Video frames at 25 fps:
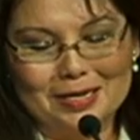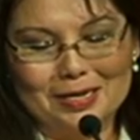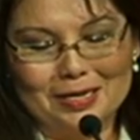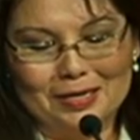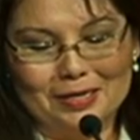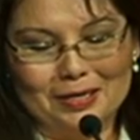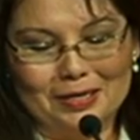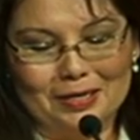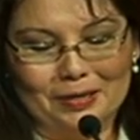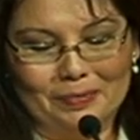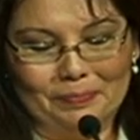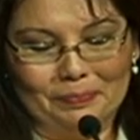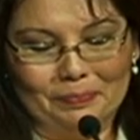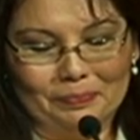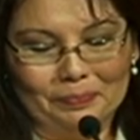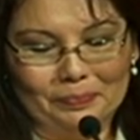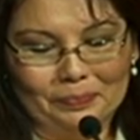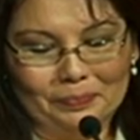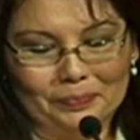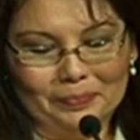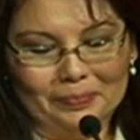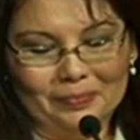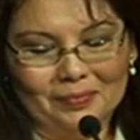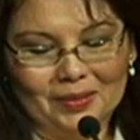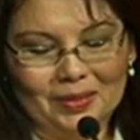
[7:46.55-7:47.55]

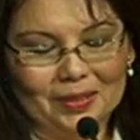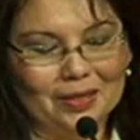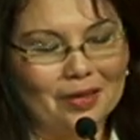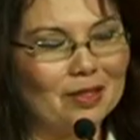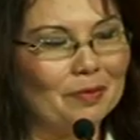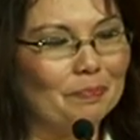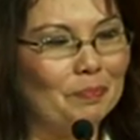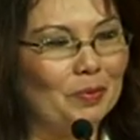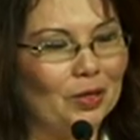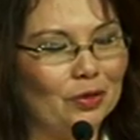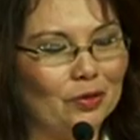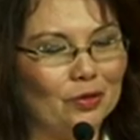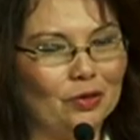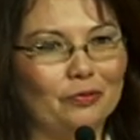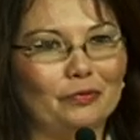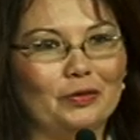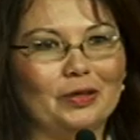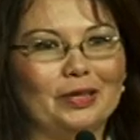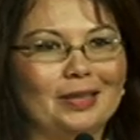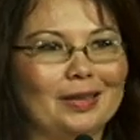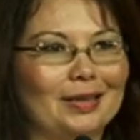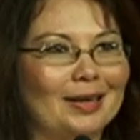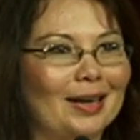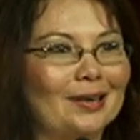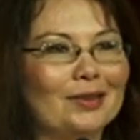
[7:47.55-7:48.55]
Another big goofy
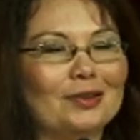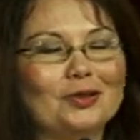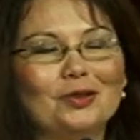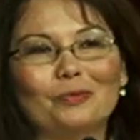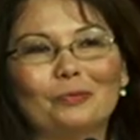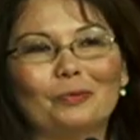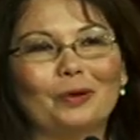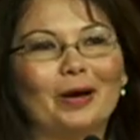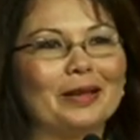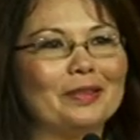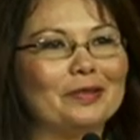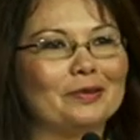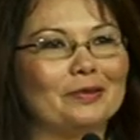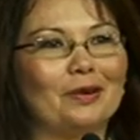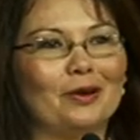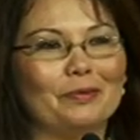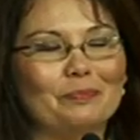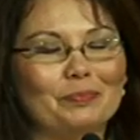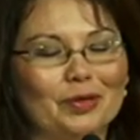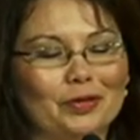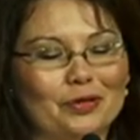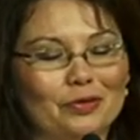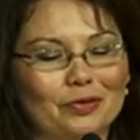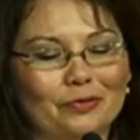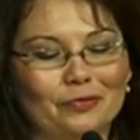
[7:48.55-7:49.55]
kid. I don't know why they're all
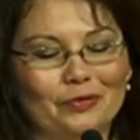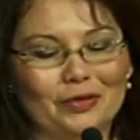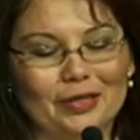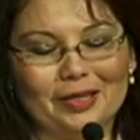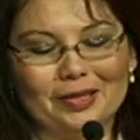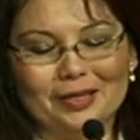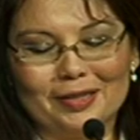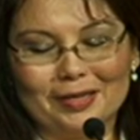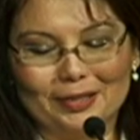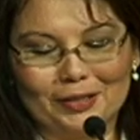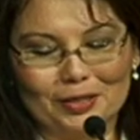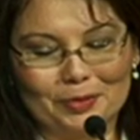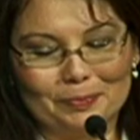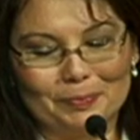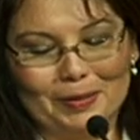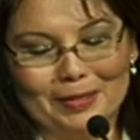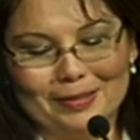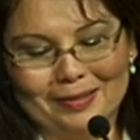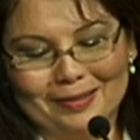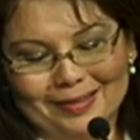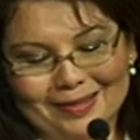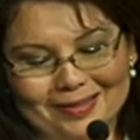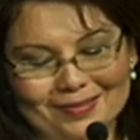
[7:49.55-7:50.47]
big goofy kids, but